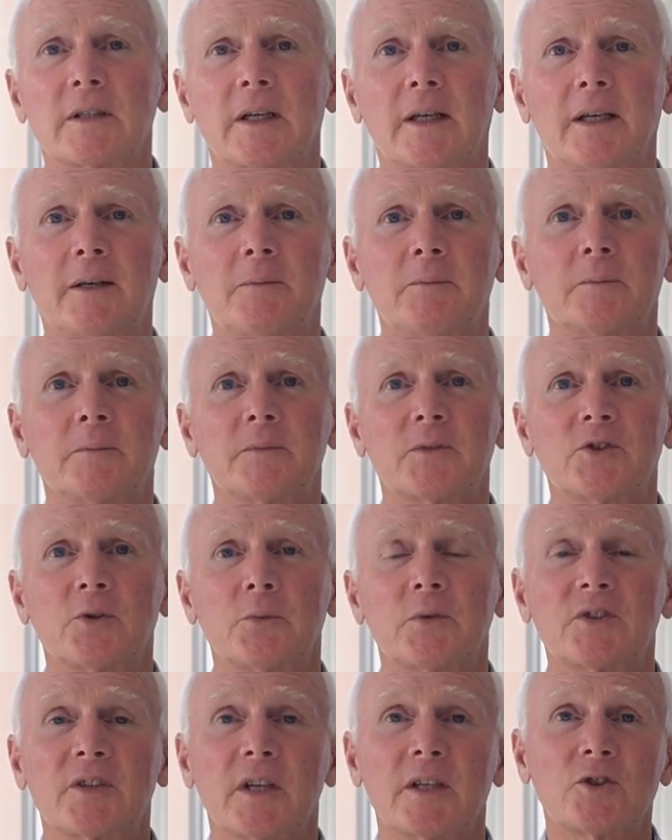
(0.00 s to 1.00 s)

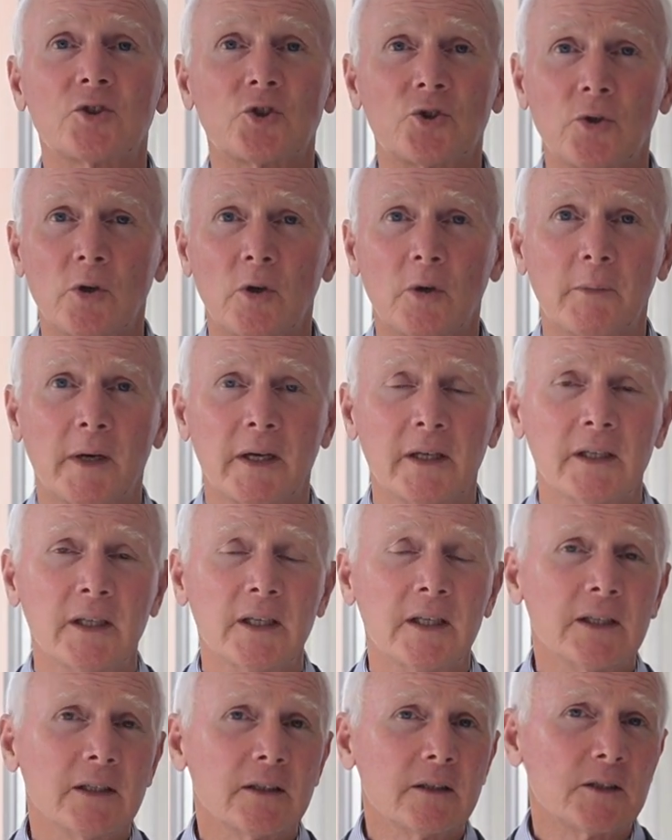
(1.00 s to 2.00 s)
shall we say, trauma
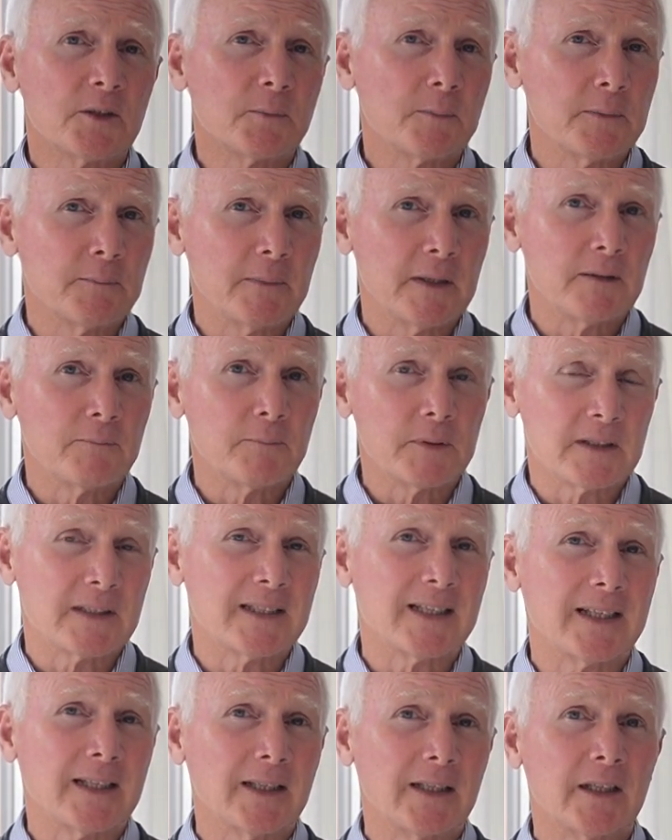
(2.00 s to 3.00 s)
that's been
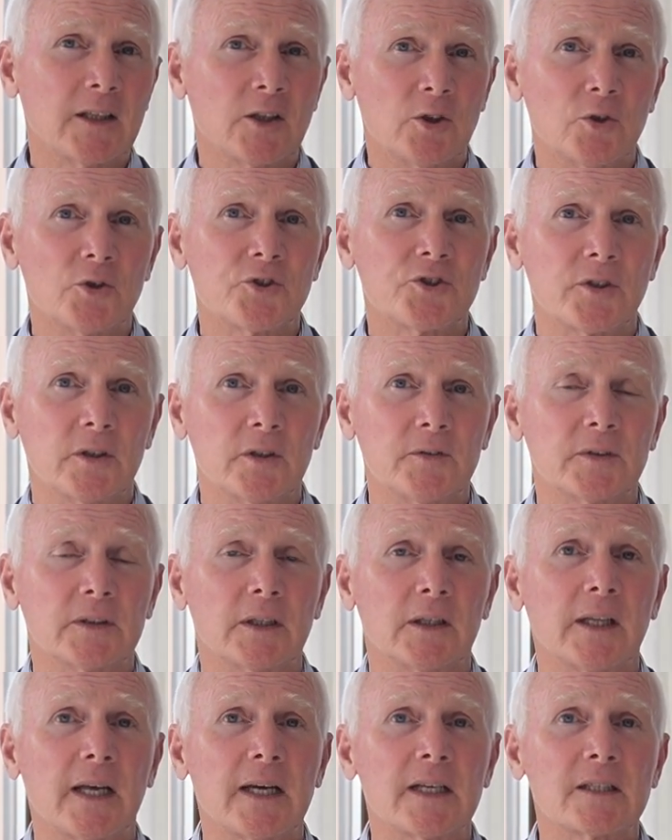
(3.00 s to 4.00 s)
particularly caused over
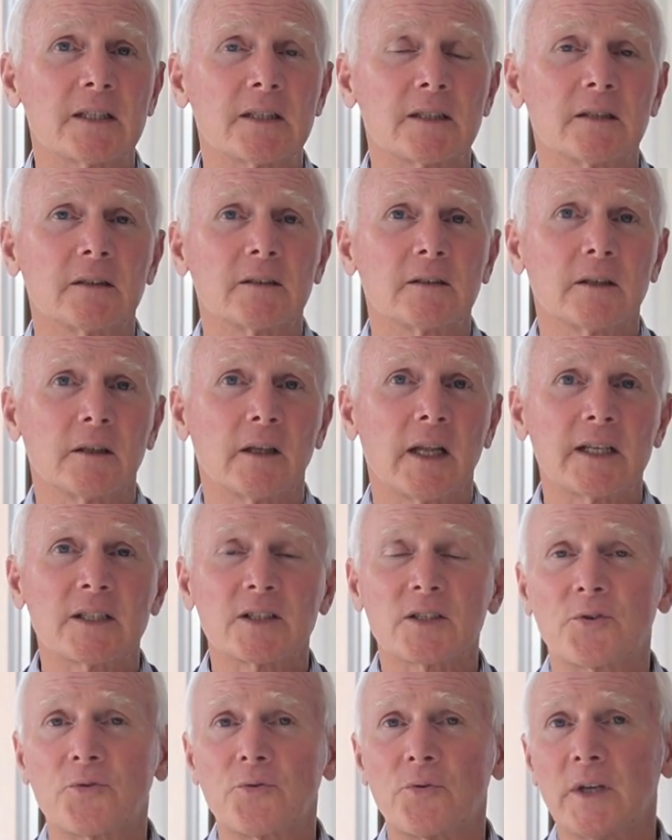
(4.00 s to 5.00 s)
the last
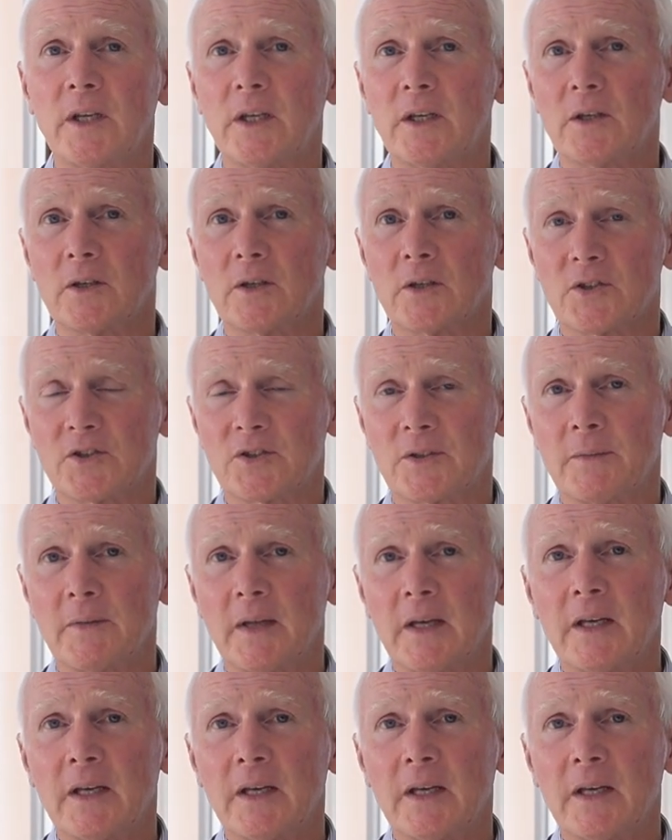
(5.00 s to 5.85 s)
3 years.